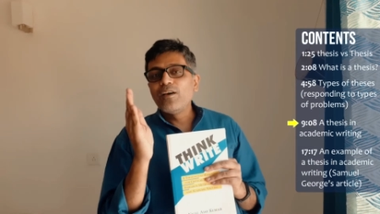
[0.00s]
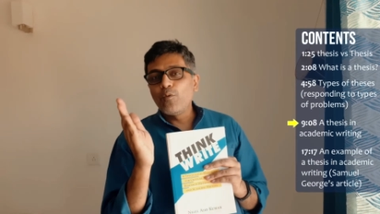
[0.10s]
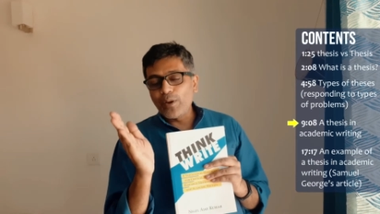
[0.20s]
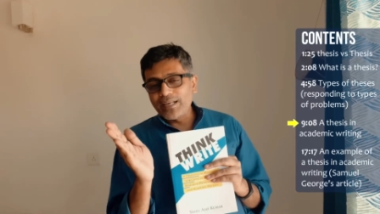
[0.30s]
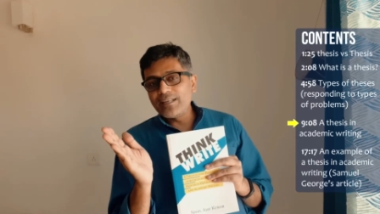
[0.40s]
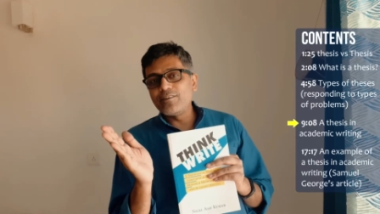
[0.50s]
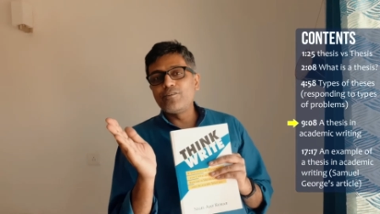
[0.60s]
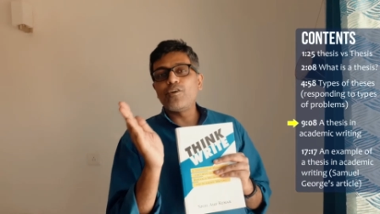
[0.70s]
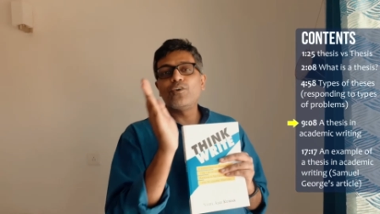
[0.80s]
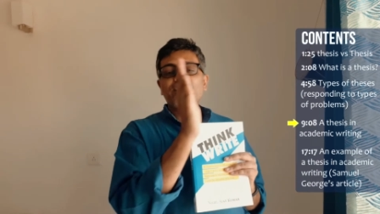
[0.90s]
when it
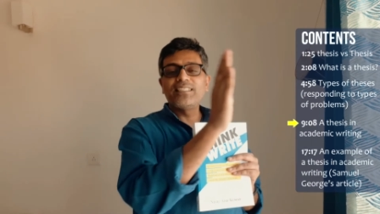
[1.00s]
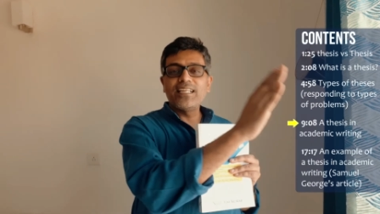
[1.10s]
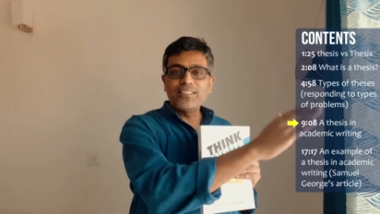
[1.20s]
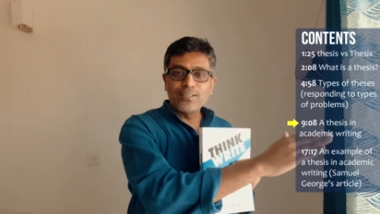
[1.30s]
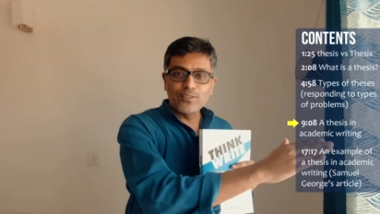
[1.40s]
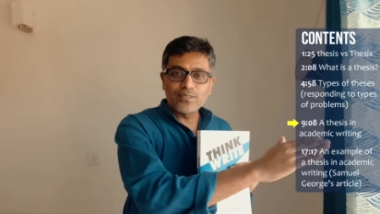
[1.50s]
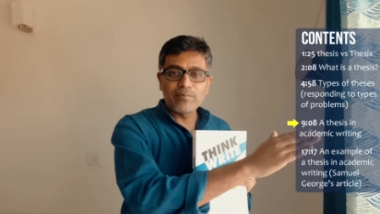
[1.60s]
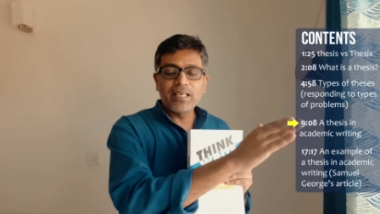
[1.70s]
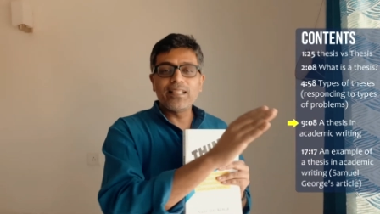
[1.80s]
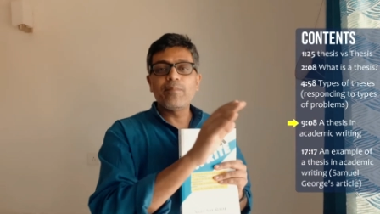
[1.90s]
draws attention to
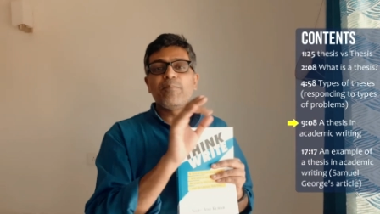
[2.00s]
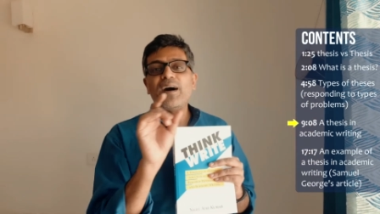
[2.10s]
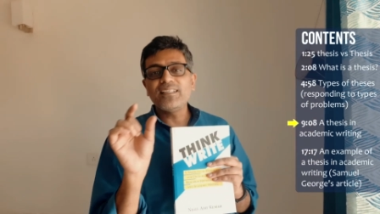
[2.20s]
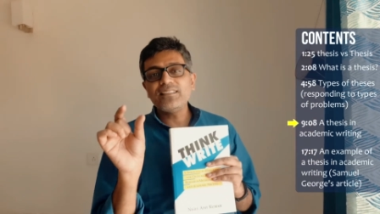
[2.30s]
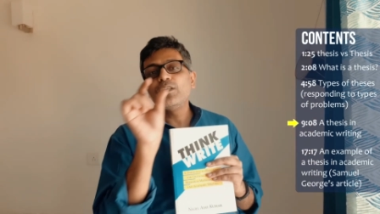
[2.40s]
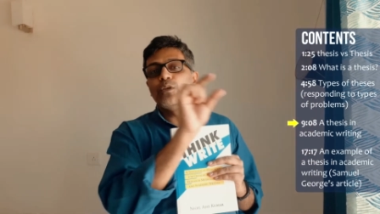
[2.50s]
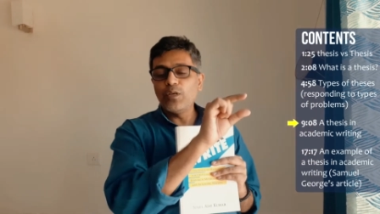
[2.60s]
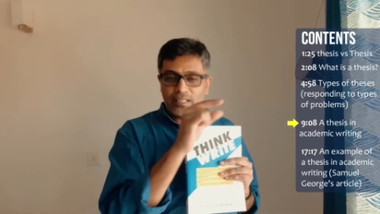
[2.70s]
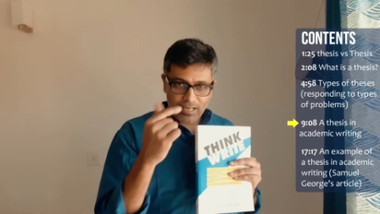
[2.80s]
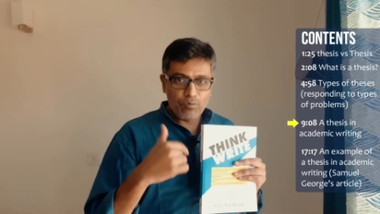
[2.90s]
something in the past.
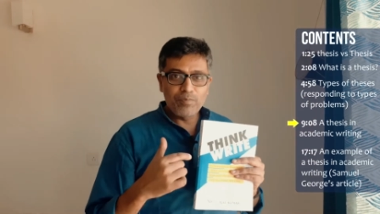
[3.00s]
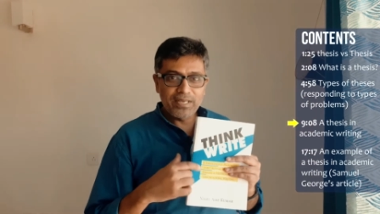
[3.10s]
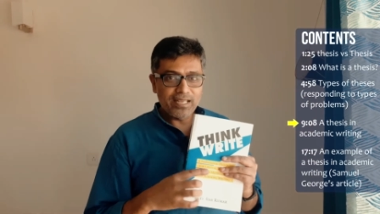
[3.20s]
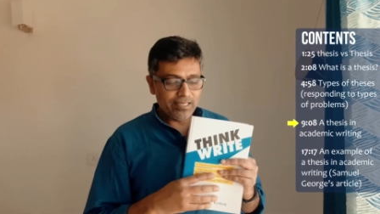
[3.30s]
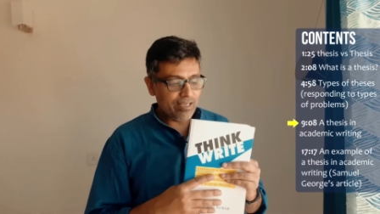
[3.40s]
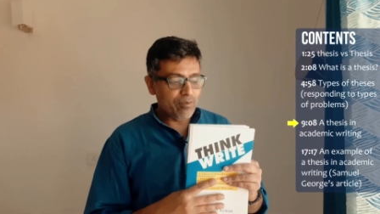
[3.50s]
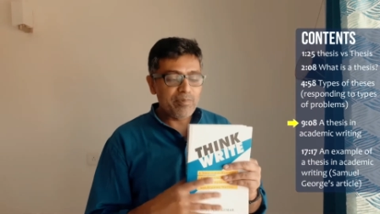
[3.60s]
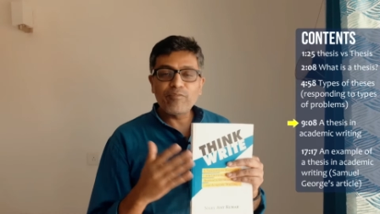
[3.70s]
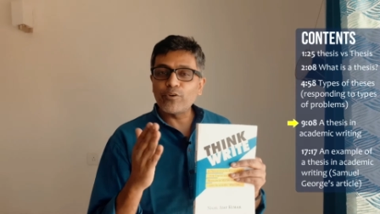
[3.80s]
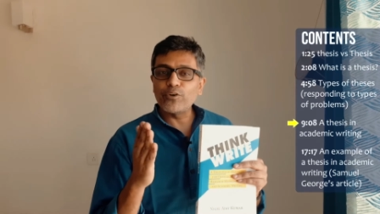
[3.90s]
There will be there will
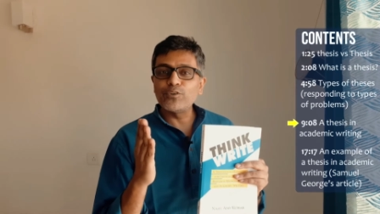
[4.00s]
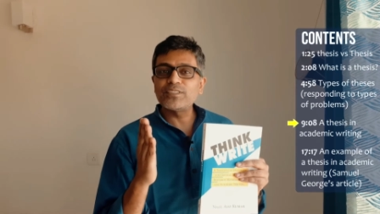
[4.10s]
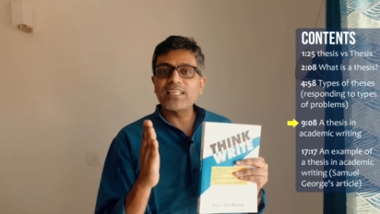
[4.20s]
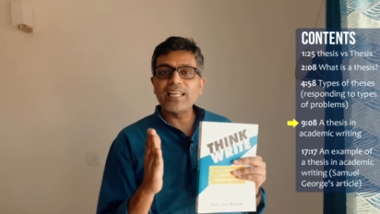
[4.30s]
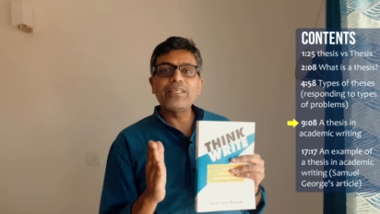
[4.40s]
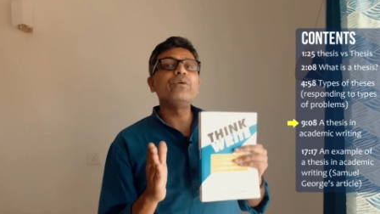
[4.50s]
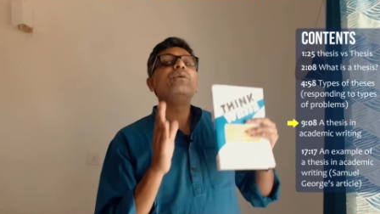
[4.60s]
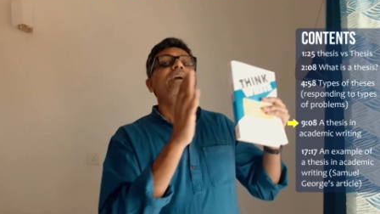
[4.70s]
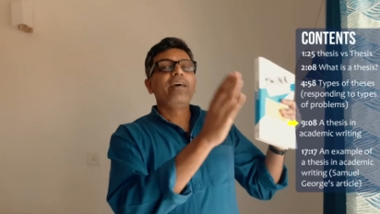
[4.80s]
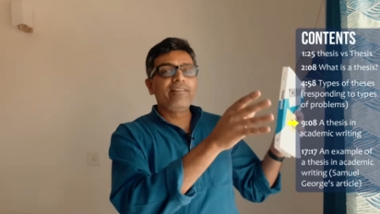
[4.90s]
be footnotes telling
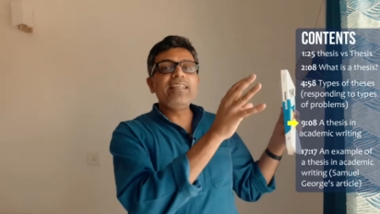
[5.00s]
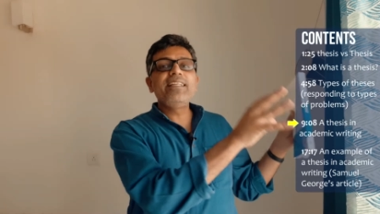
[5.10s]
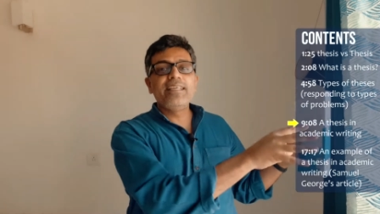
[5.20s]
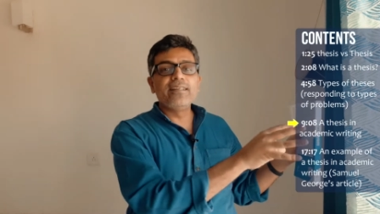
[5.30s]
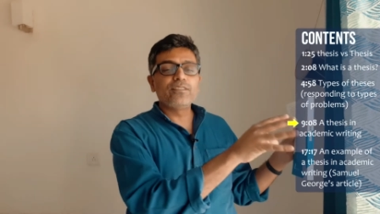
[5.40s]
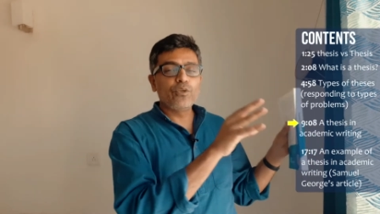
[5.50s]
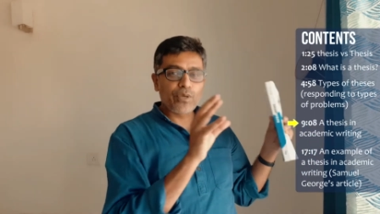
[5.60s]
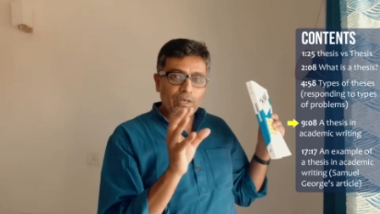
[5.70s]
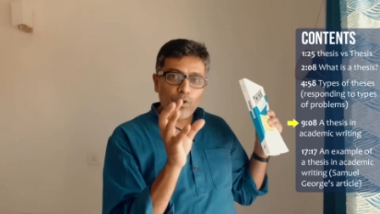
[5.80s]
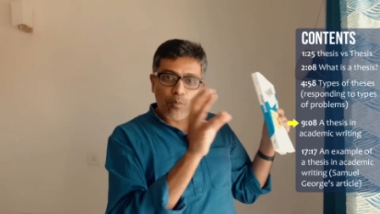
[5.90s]
you read here, so you
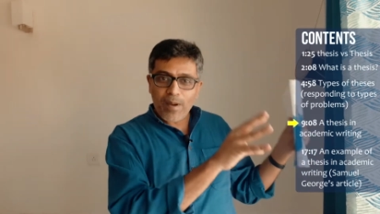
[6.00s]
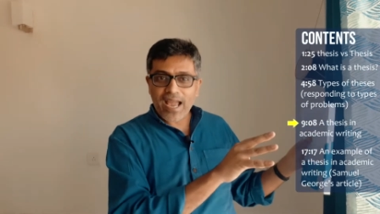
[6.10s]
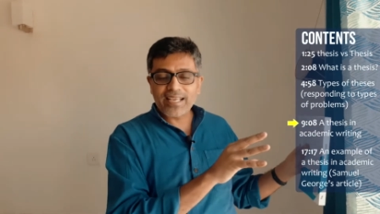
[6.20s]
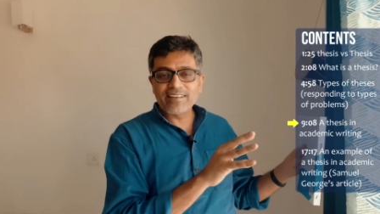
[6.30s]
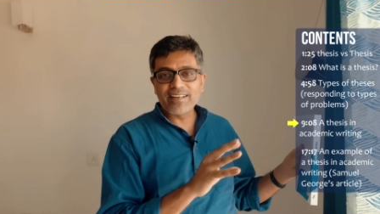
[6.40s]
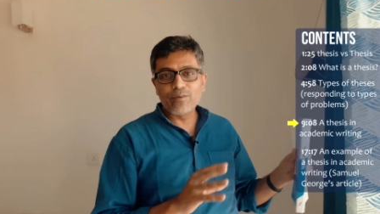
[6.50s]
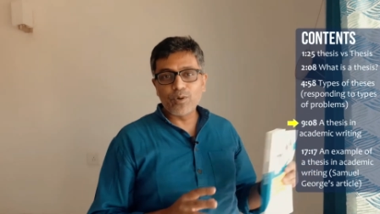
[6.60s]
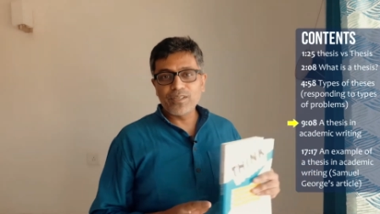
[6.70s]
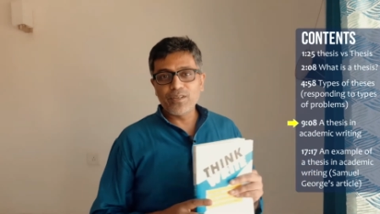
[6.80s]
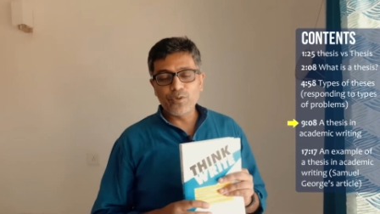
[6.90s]
can go back and read
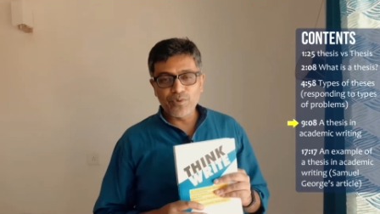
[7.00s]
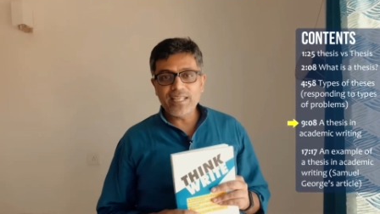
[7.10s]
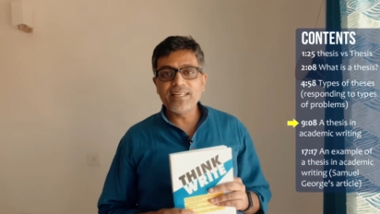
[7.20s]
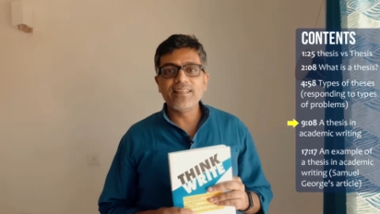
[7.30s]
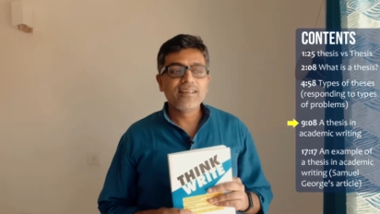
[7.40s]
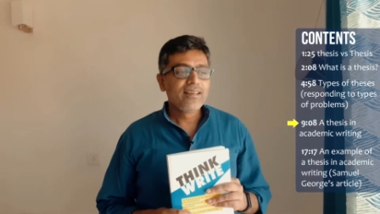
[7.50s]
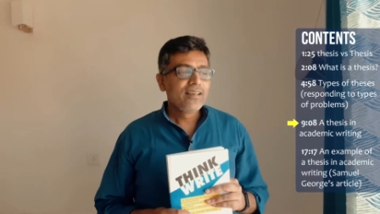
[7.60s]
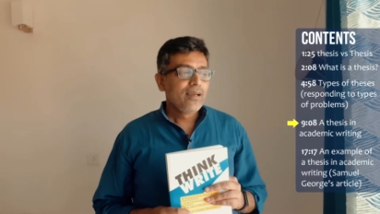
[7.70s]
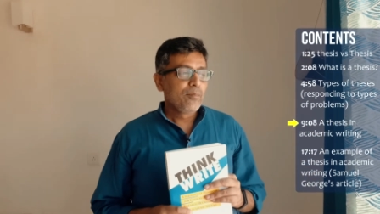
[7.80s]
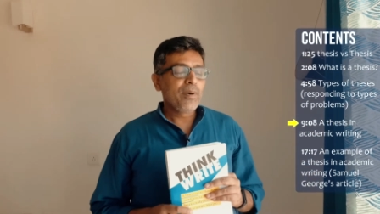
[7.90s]
what you need.
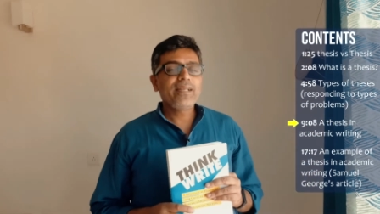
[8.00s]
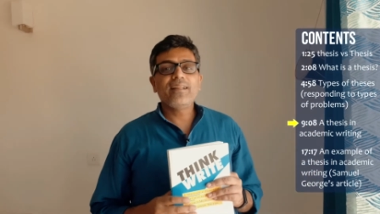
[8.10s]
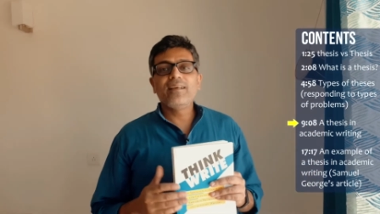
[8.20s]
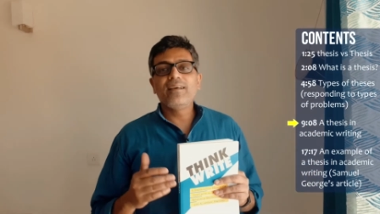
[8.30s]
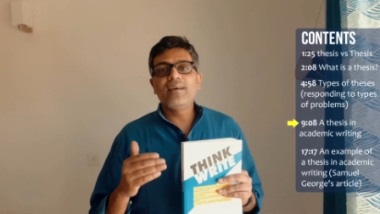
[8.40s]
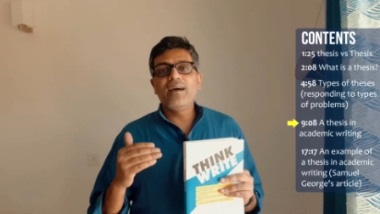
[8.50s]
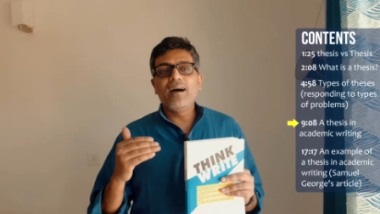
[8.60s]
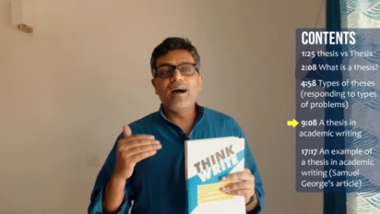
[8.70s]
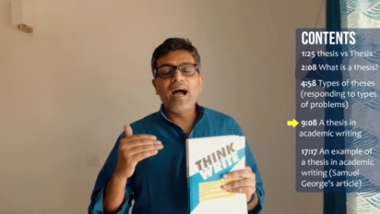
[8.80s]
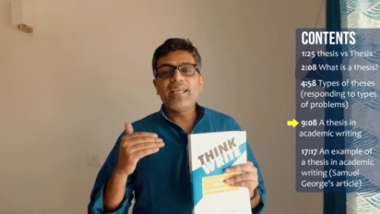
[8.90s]
But
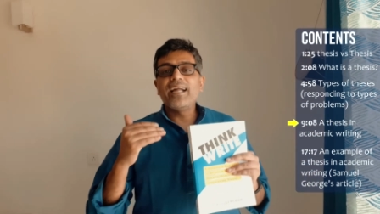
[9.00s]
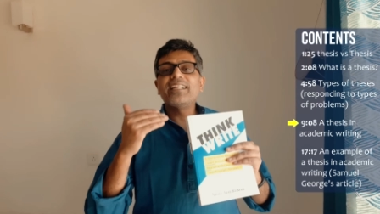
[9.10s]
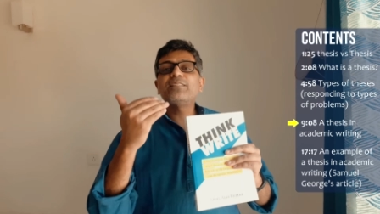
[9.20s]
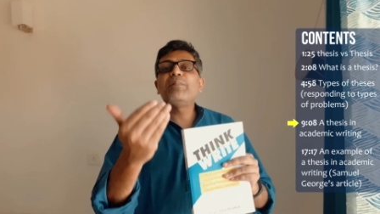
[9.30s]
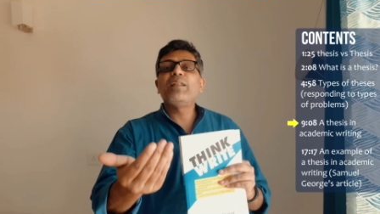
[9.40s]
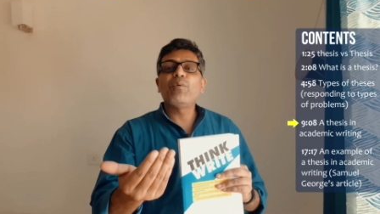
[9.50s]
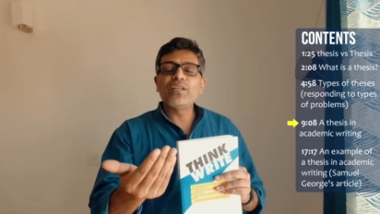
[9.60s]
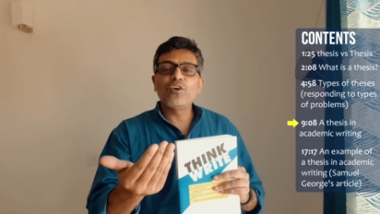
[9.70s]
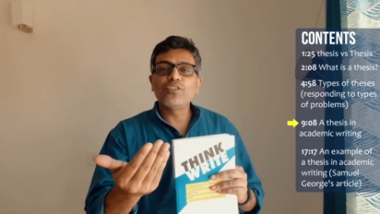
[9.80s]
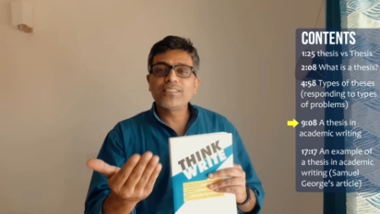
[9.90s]
uh, I can't explain
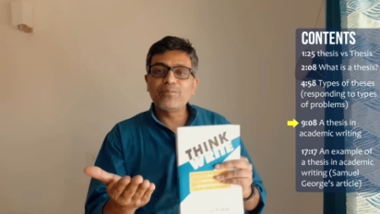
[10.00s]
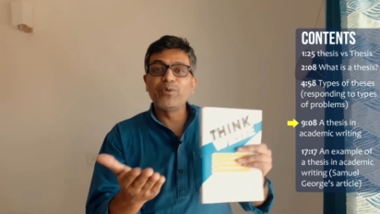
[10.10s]
one concept